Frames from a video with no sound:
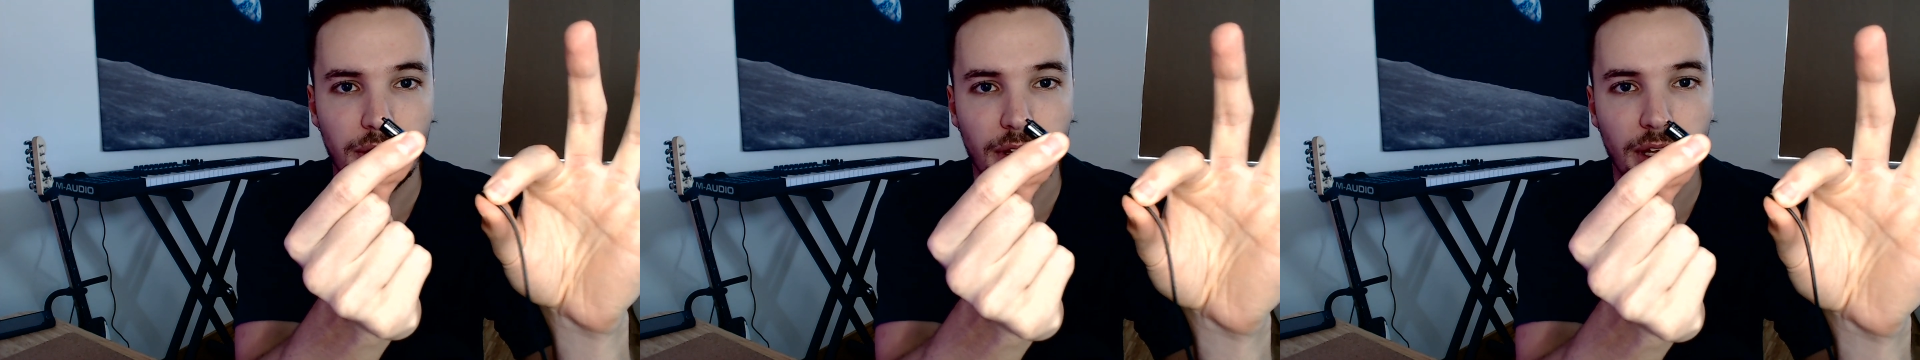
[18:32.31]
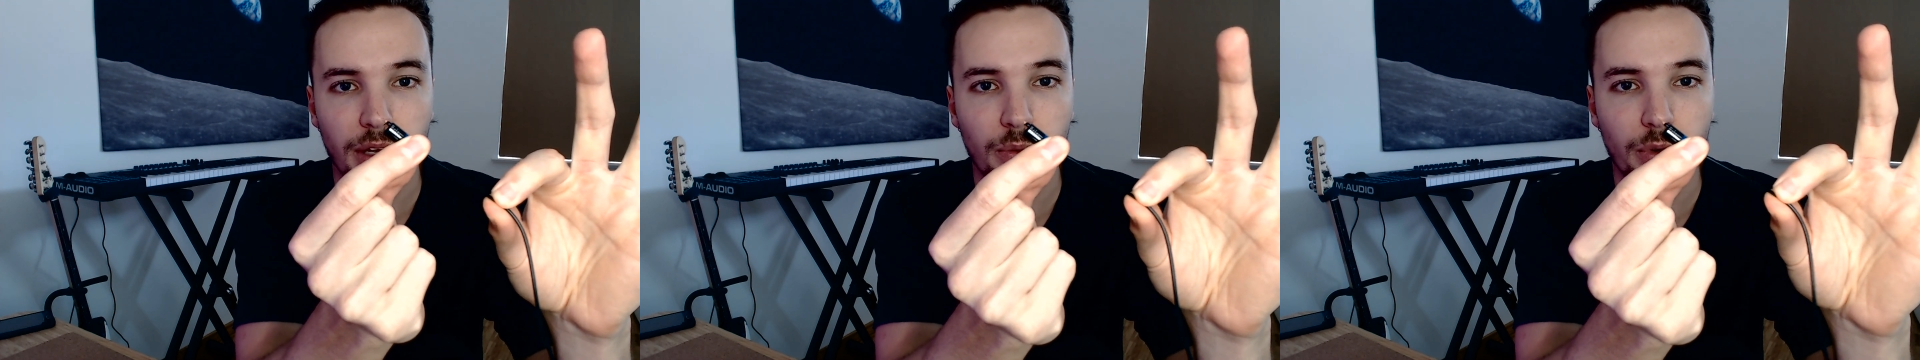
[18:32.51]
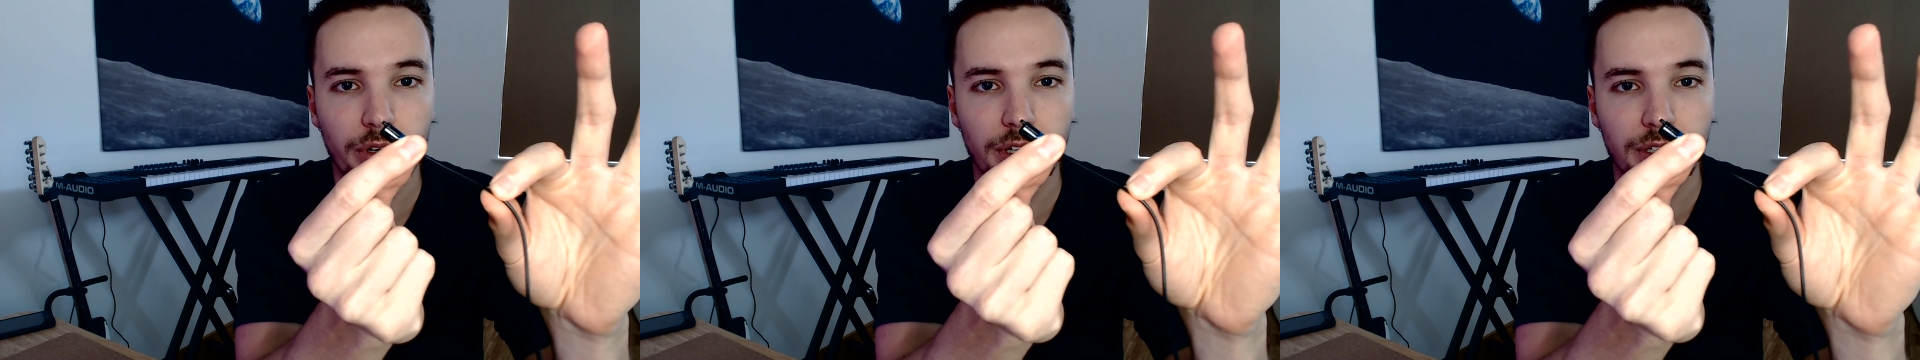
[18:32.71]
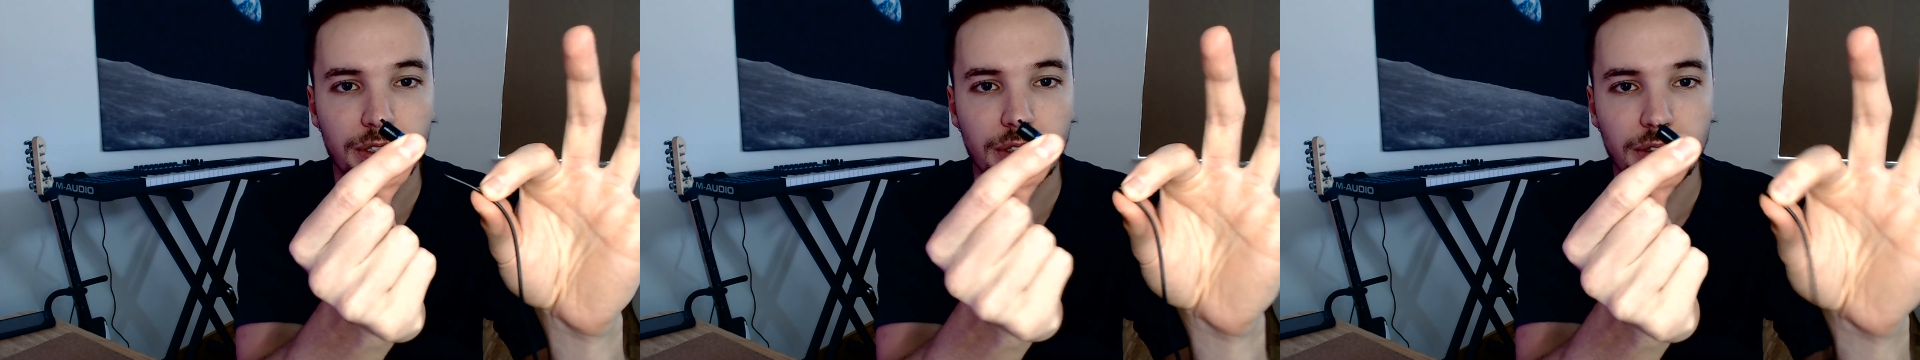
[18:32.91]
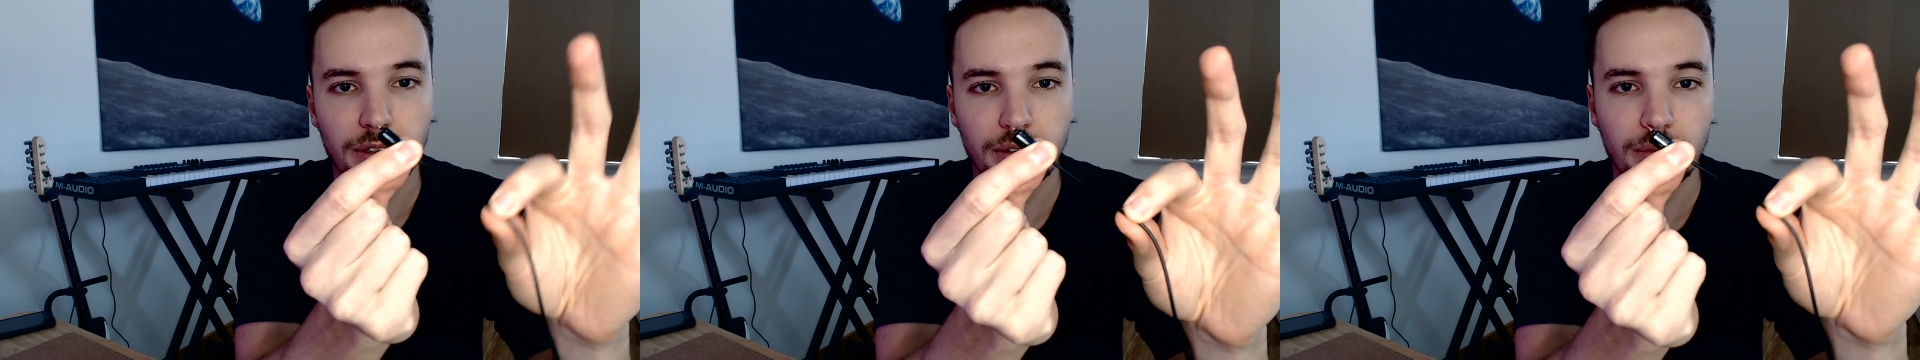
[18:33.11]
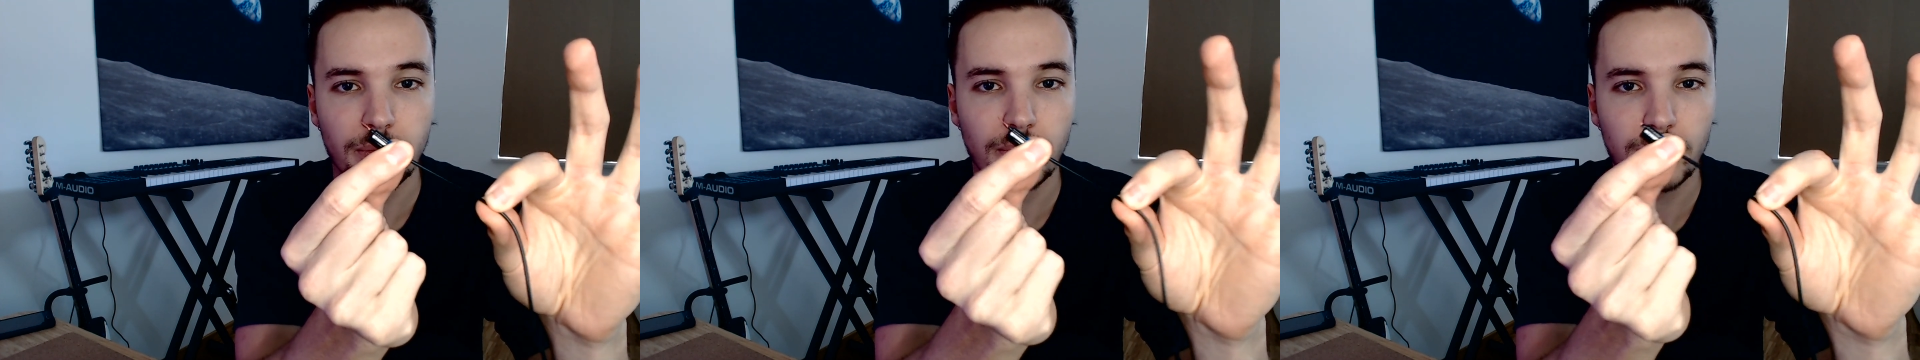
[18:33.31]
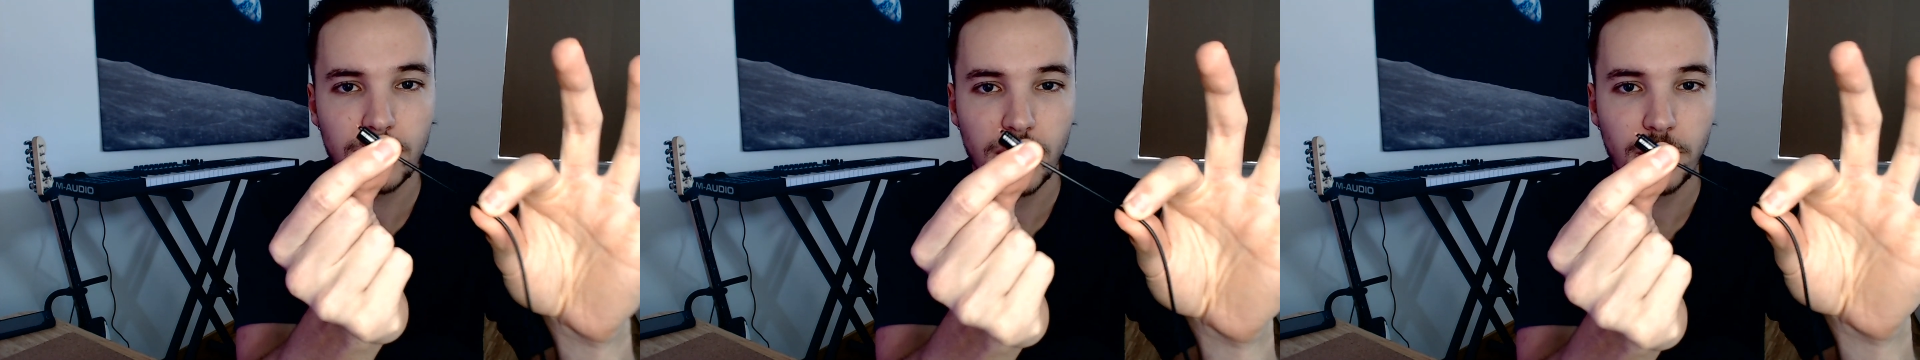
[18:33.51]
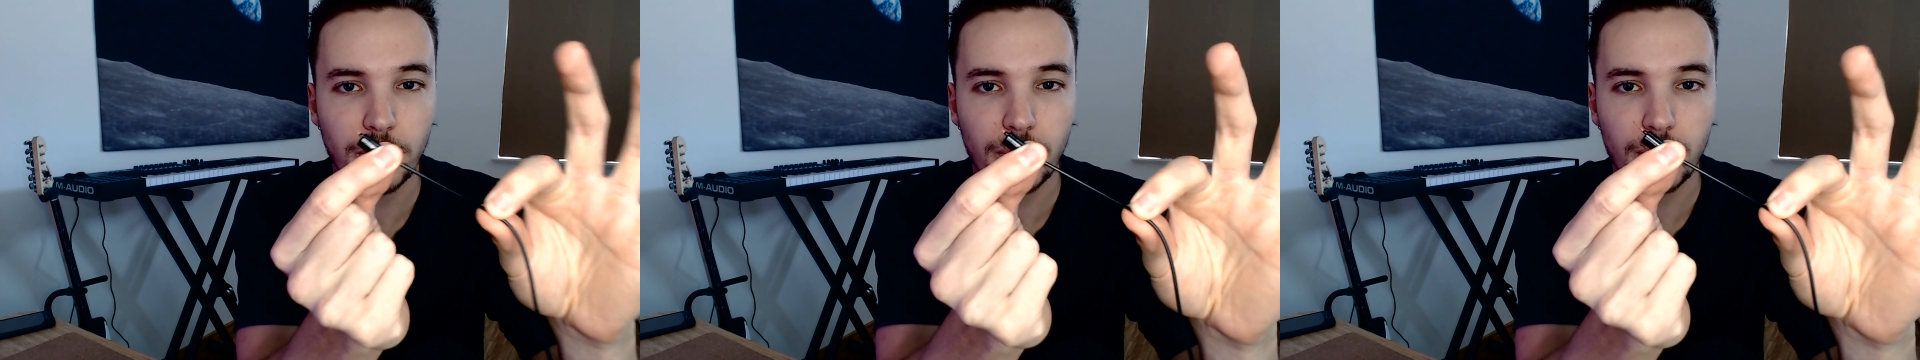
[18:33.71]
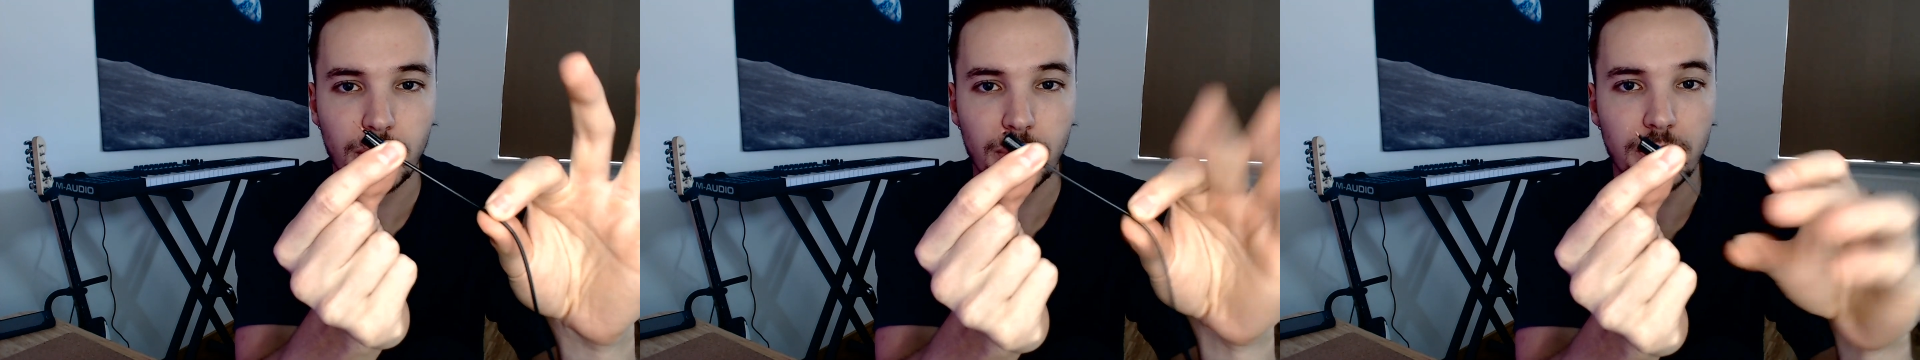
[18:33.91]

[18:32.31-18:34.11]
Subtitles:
it won't actually come through.